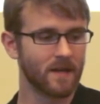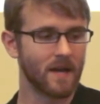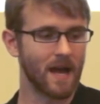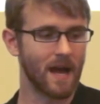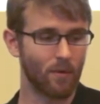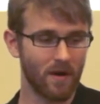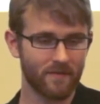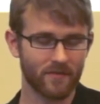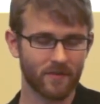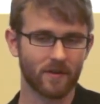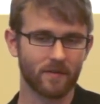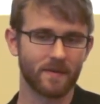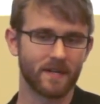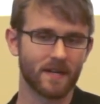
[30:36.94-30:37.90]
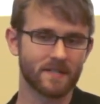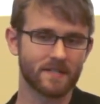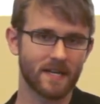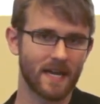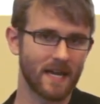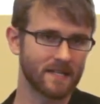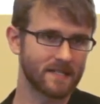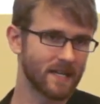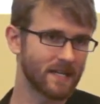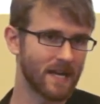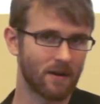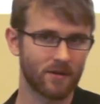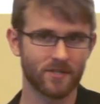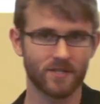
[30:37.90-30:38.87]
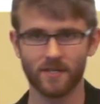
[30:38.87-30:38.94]
However, because I can't take an
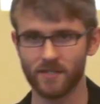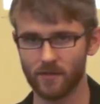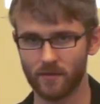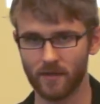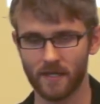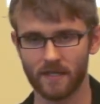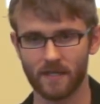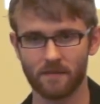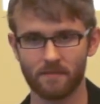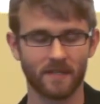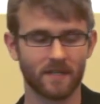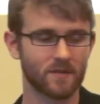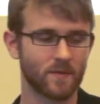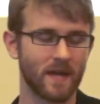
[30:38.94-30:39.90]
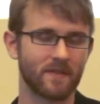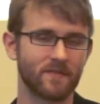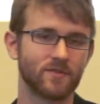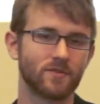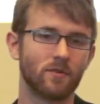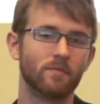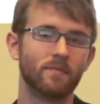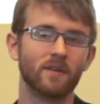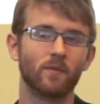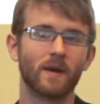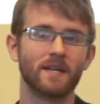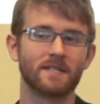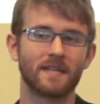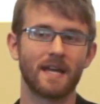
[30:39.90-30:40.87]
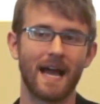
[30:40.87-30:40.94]
outage to do it, and because we have so many
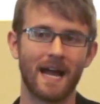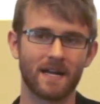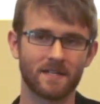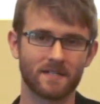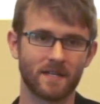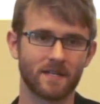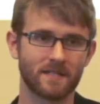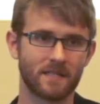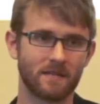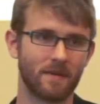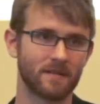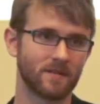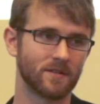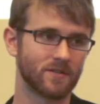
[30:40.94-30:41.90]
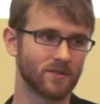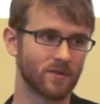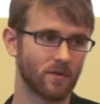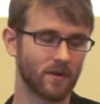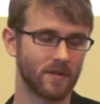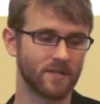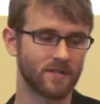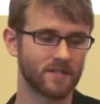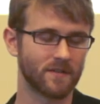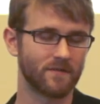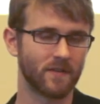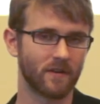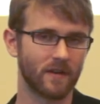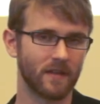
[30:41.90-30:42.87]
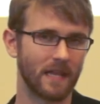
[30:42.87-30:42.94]
ways to access the message storage, it's a
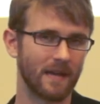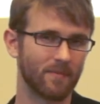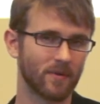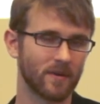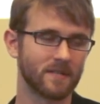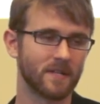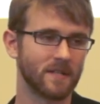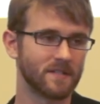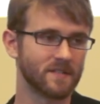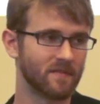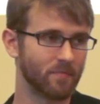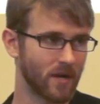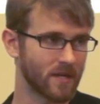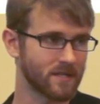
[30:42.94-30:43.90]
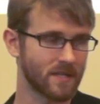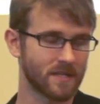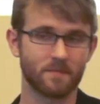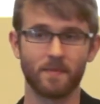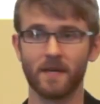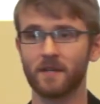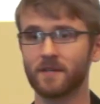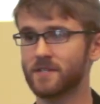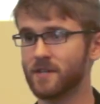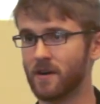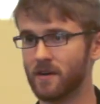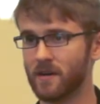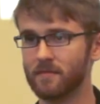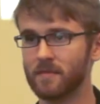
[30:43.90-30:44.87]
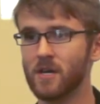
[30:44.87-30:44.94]
very labor-intensive process. Being a
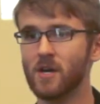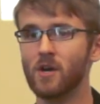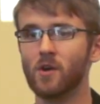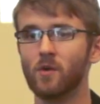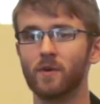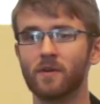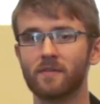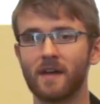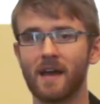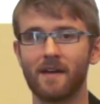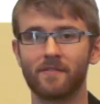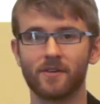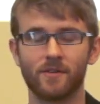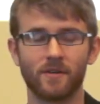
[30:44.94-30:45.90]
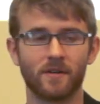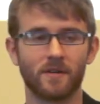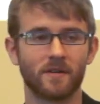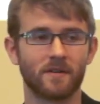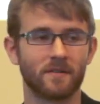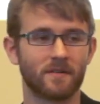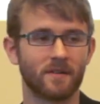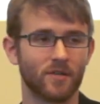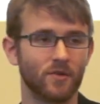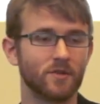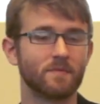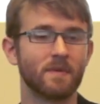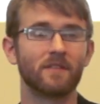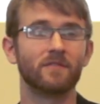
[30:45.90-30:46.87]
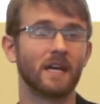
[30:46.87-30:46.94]
startup, we don't have a
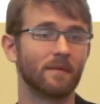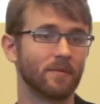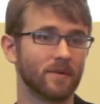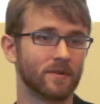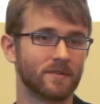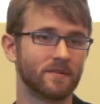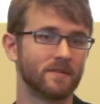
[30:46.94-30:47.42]
huge amount of labor